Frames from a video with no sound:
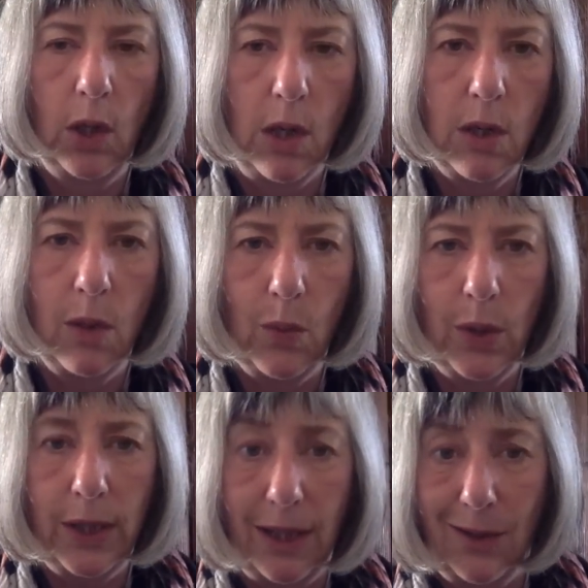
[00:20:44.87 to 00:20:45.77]
longer
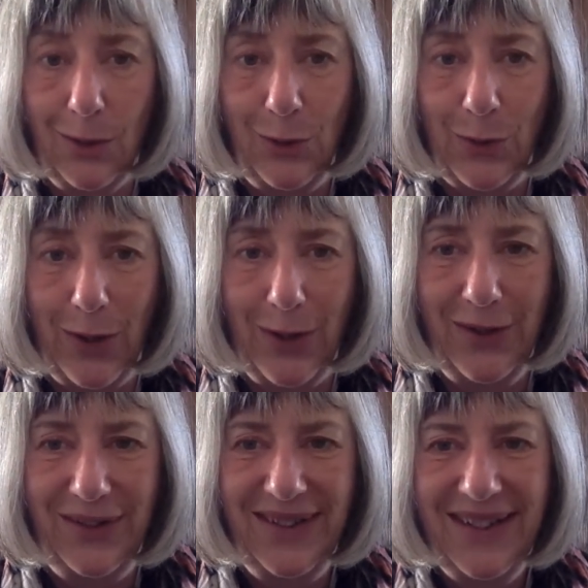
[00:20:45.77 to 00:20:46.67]
working on your
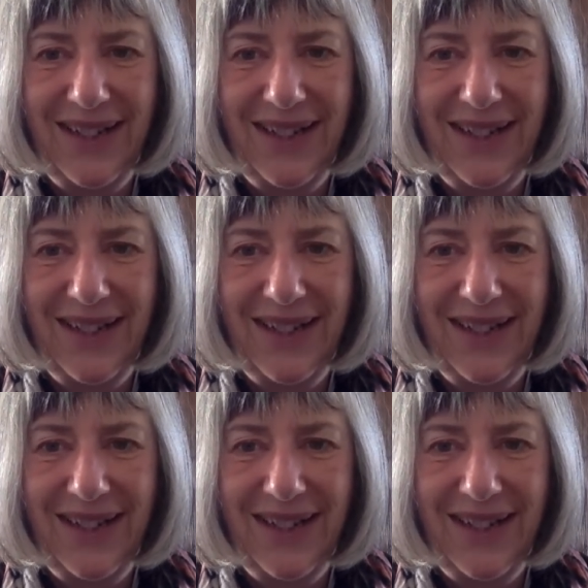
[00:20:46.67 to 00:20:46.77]
own.